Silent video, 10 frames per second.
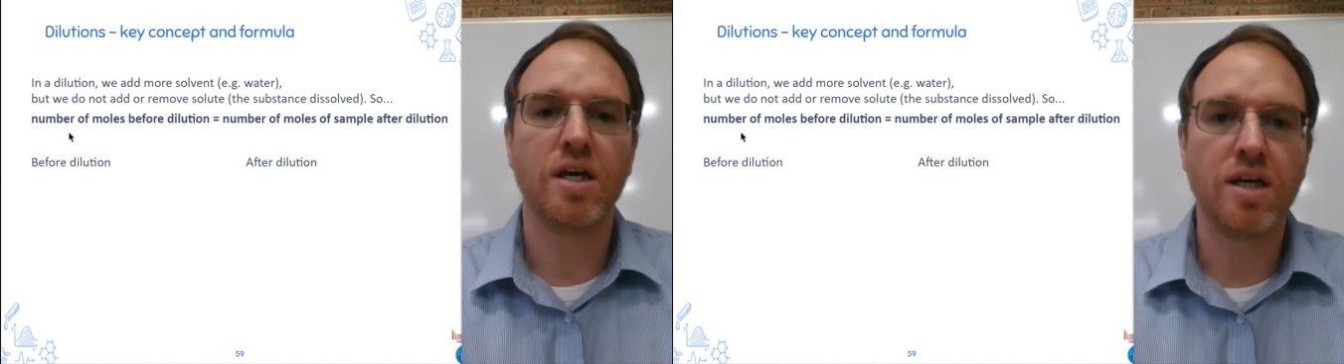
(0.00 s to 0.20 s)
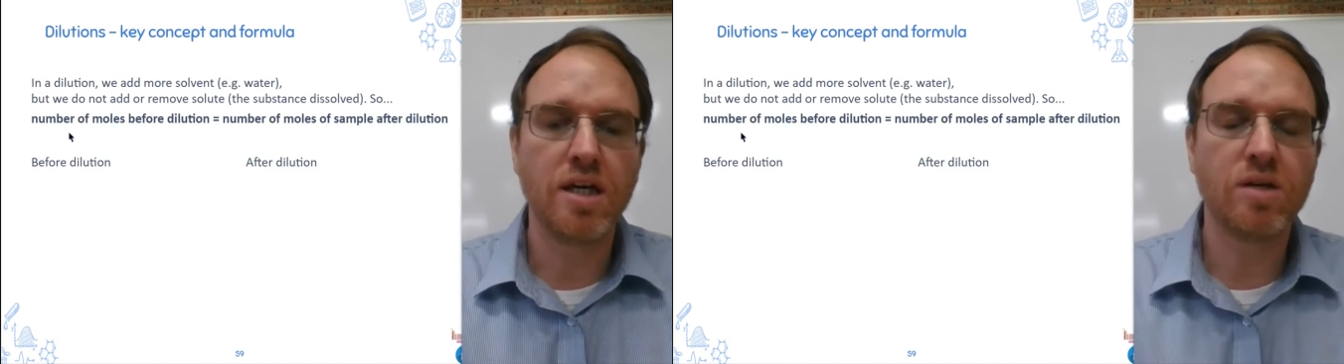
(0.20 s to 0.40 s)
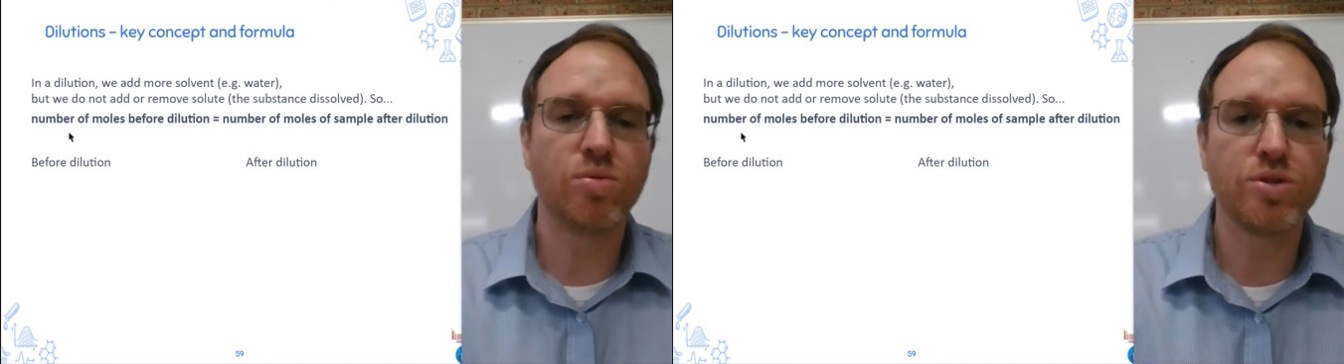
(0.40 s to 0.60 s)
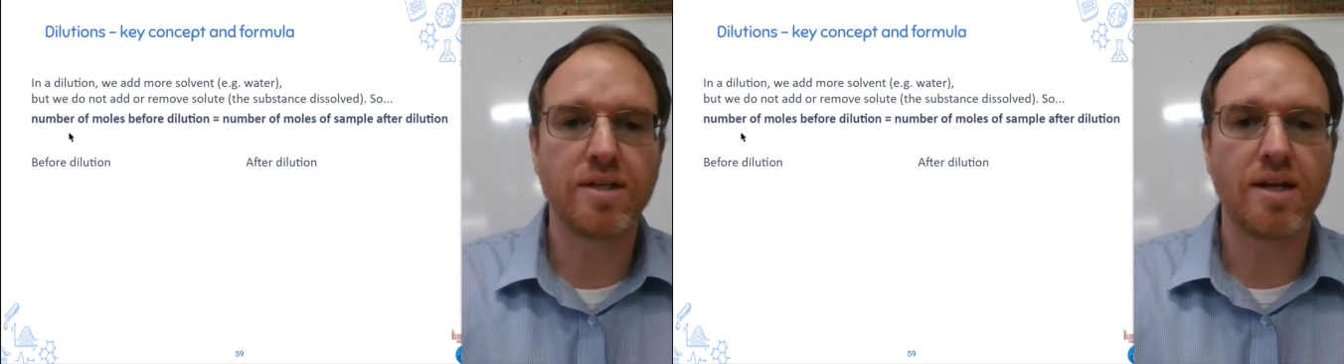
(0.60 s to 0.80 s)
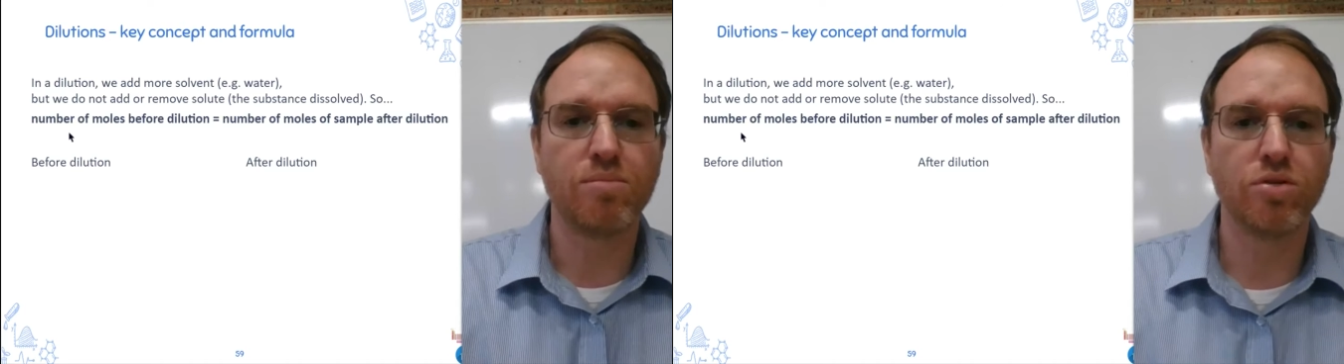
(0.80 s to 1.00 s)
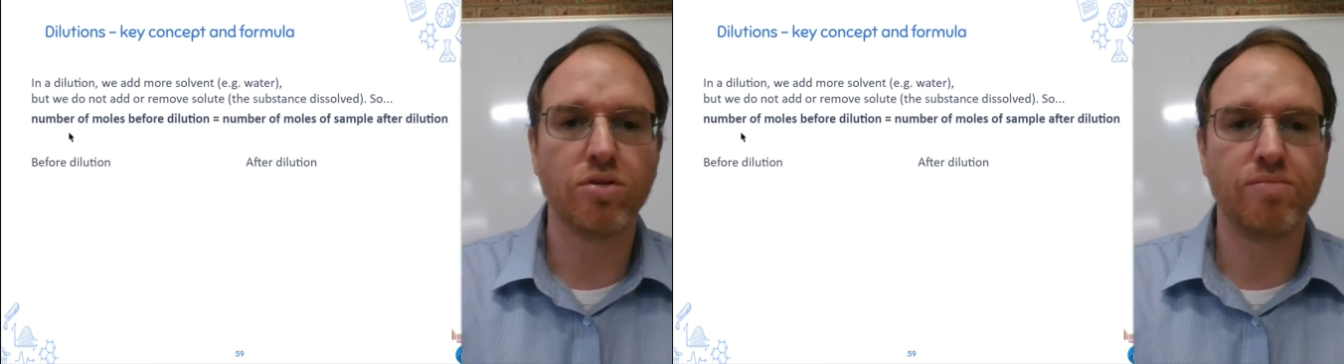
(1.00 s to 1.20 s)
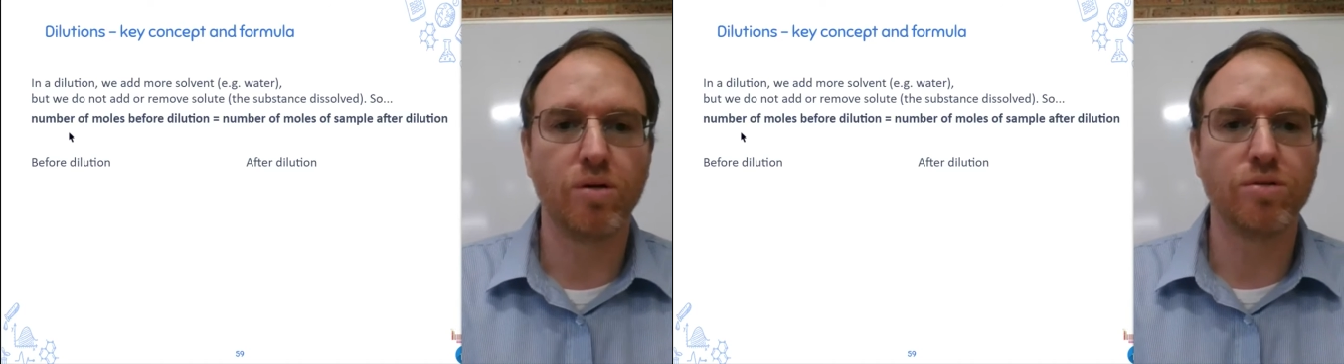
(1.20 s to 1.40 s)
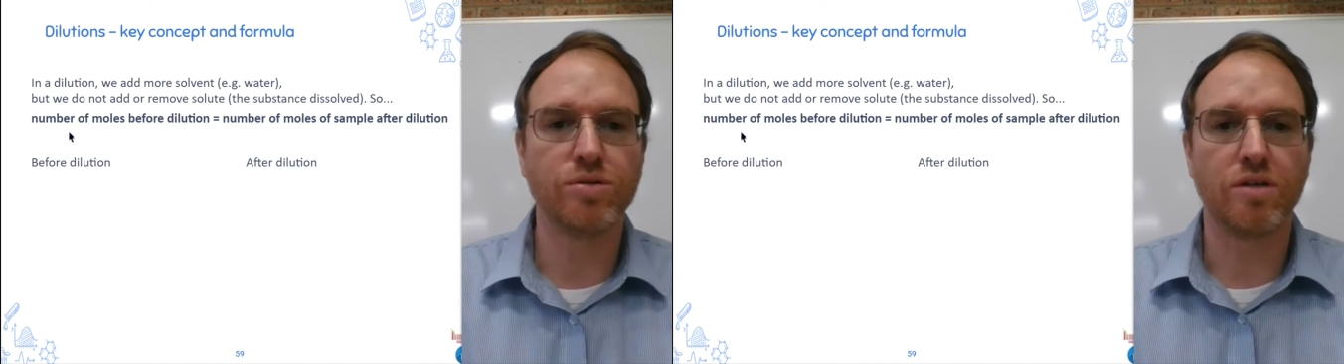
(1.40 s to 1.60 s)
equals the number of
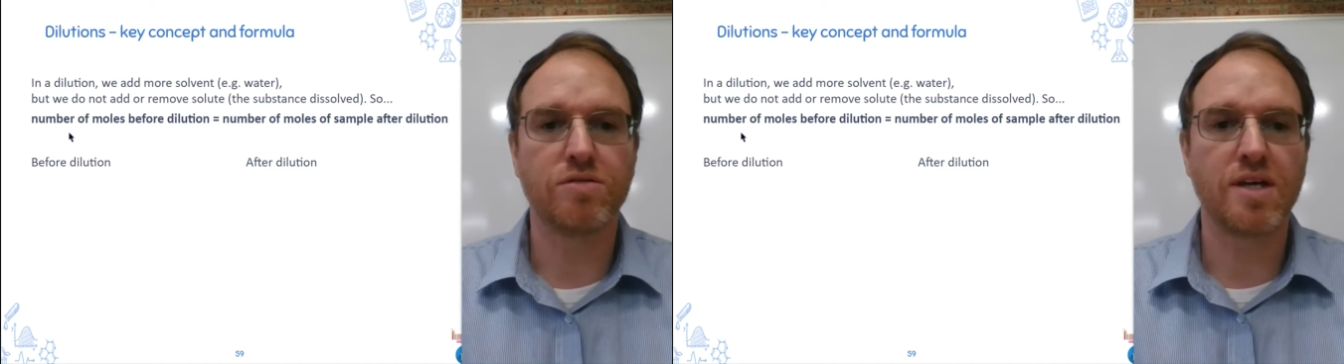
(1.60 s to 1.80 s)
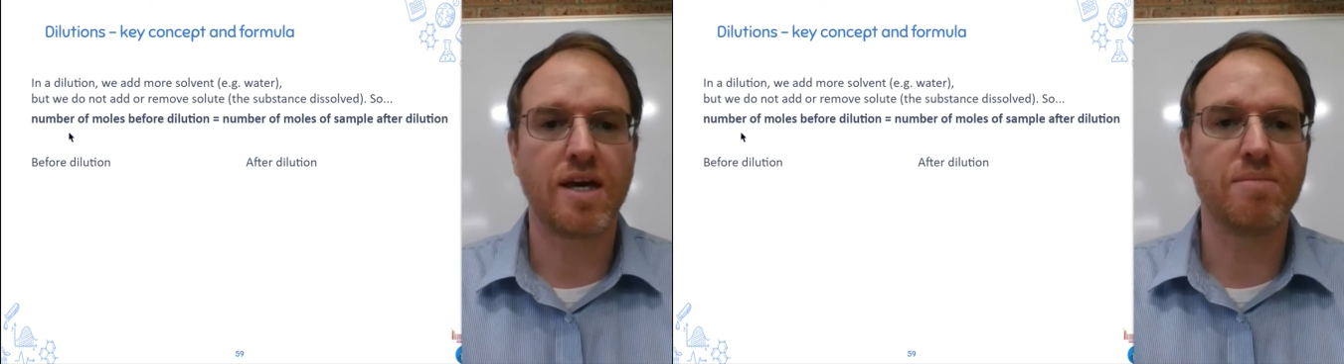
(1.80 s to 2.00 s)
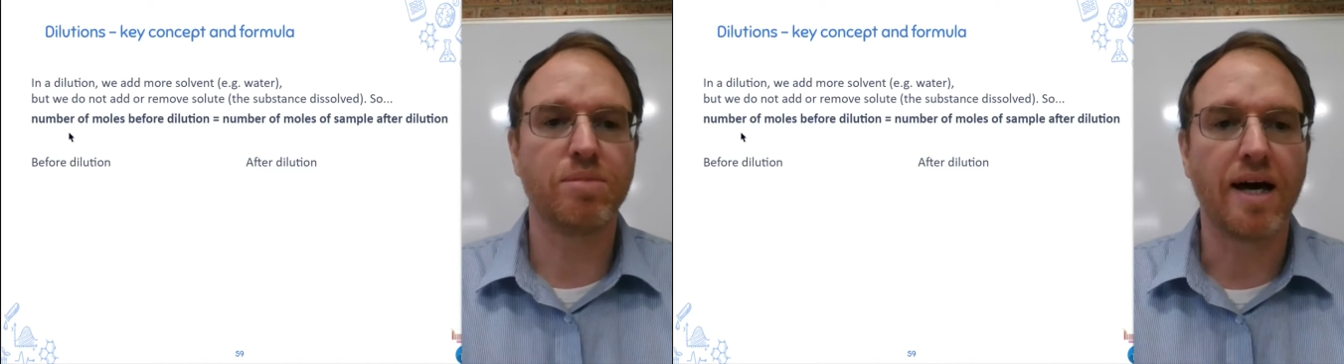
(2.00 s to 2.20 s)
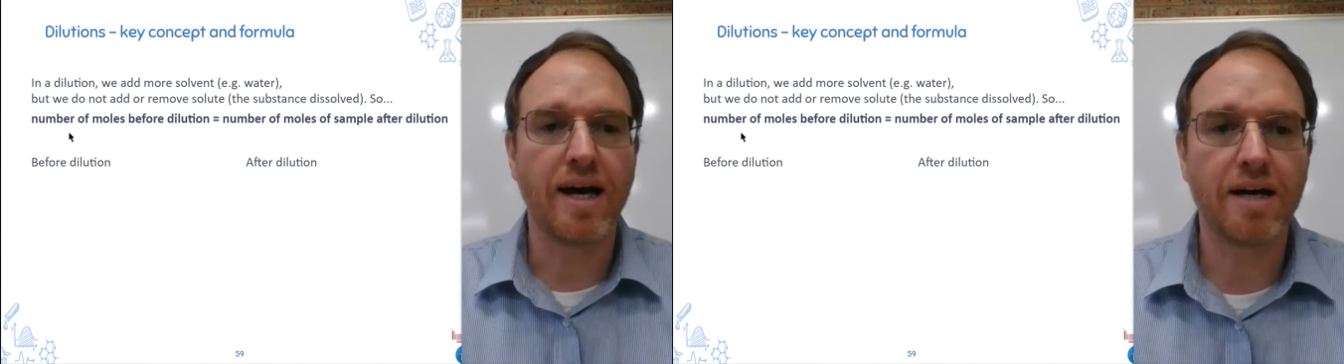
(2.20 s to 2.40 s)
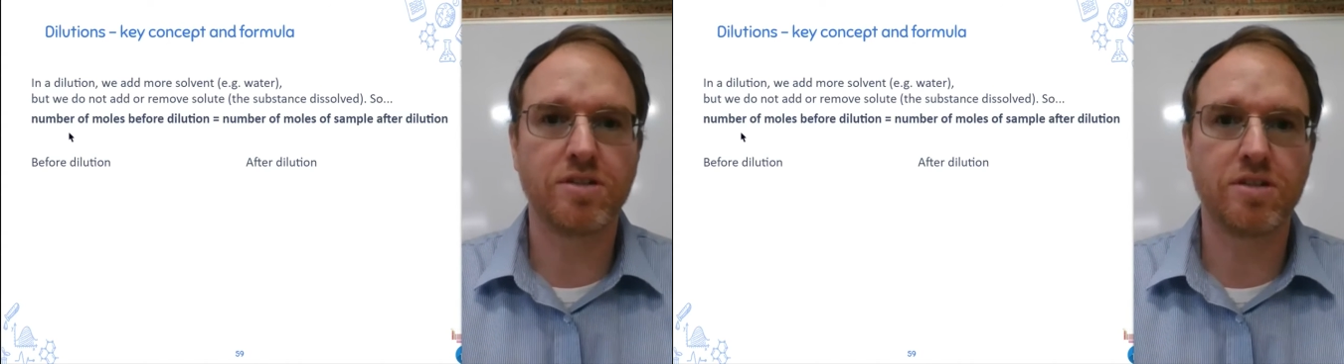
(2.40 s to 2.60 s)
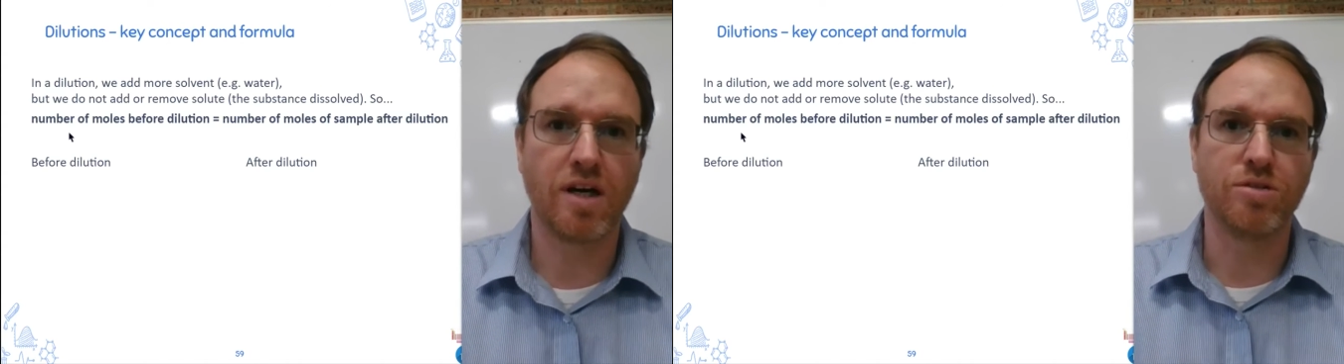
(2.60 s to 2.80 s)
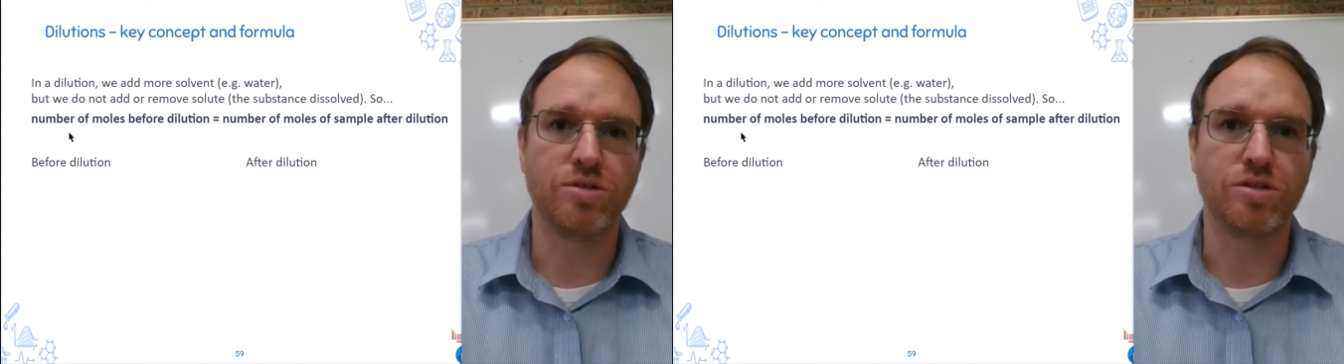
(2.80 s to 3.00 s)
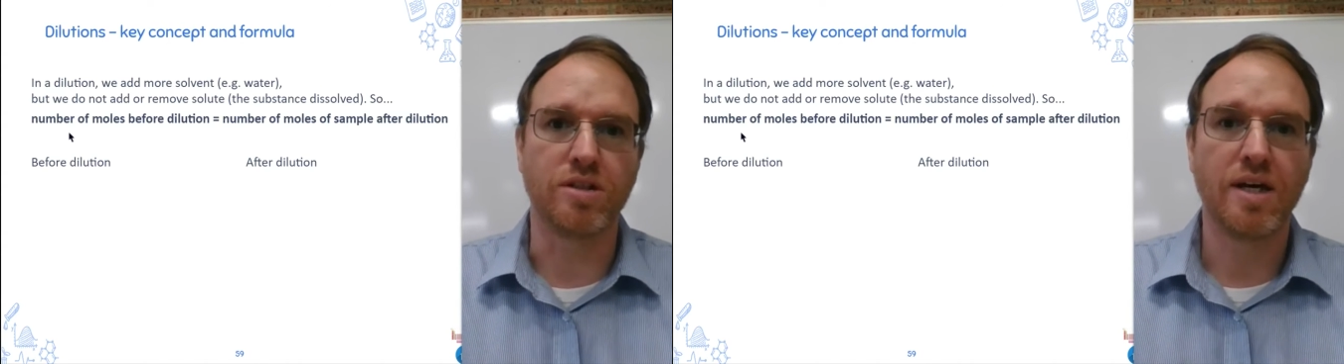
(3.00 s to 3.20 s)
moles of sample after
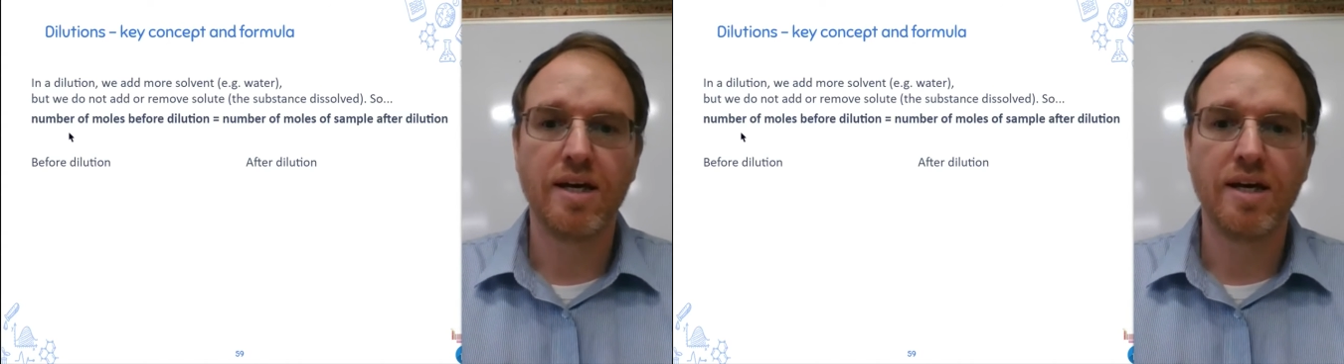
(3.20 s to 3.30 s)
dilution.